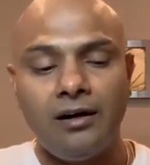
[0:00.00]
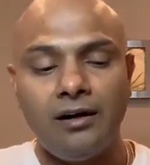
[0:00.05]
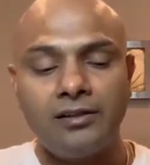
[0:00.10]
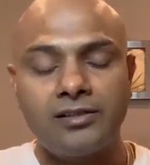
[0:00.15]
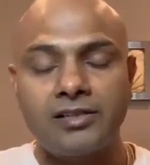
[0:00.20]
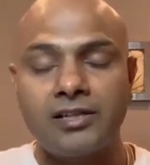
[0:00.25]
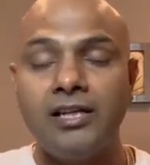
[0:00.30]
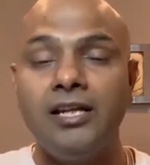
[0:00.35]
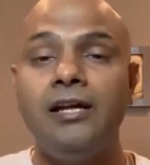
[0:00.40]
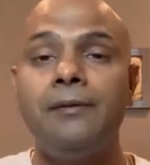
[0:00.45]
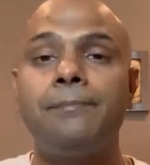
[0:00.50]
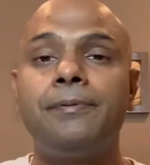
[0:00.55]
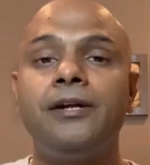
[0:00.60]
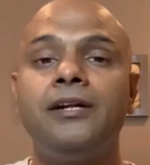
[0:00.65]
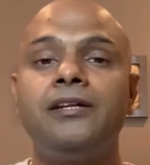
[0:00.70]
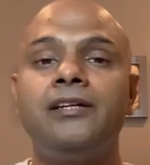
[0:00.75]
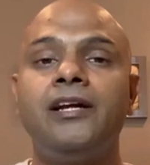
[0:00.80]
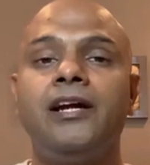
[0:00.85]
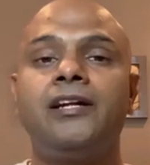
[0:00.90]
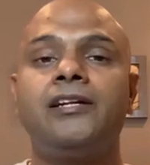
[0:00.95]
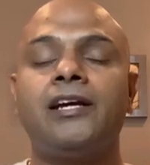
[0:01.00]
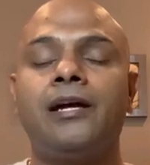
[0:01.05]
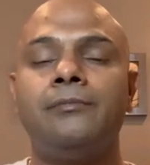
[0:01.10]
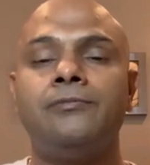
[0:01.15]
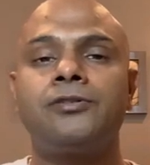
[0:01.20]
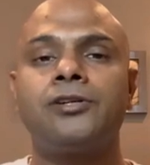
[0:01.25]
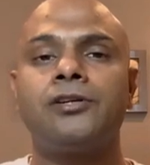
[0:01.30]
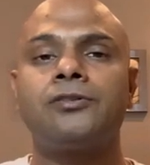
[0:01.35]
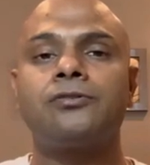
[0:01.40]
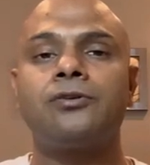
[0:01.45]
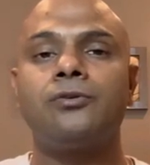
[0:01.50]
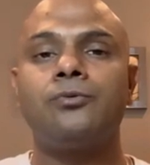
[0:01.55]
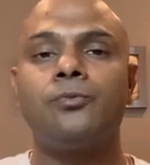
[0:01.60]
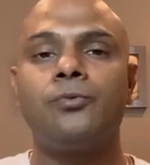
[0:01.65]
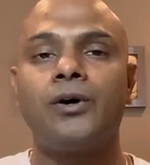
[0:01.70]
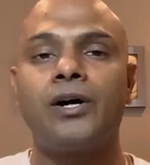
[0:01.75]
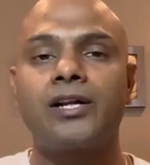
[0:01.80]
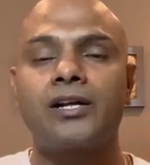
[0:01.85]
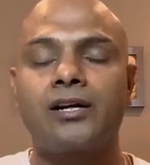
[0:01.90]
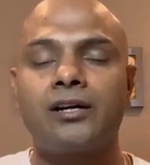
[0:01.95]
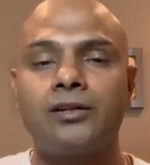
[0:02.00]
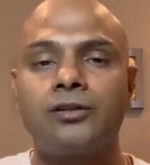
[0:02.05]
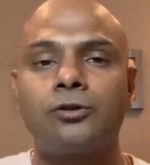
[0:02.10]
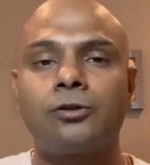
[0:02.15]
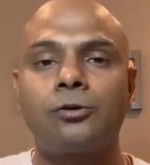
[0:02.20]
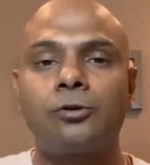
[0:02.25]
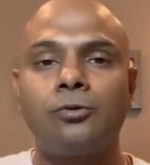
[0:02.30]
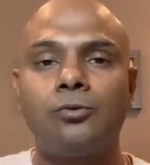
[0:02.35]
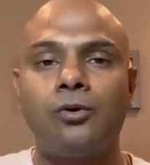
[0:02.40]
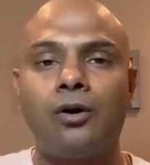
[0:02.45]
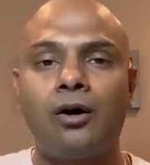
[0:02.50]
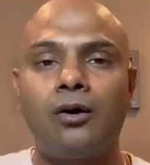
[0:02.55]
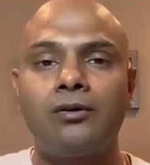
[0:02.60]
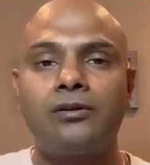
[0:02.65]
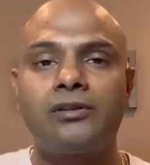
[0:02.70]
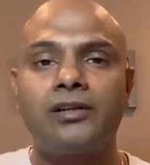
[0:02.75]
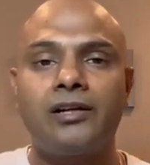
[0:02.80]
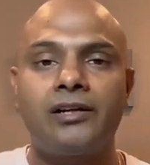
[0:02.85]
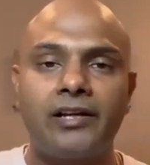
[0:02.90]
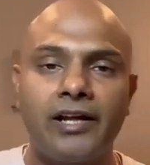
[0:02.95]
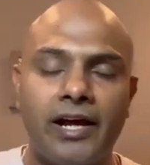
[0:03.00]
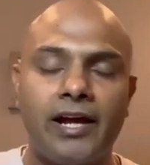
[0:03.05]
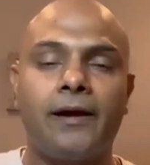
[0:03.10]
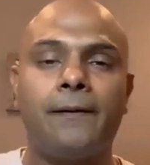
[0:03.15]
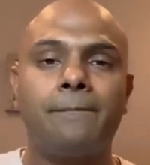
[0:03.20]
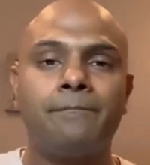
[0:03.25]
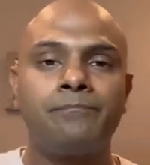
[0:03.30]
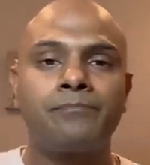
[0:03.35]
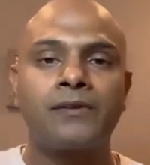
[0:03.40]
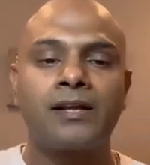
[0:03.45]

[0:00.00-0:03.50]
sleep in daytime. She should work throughout the day.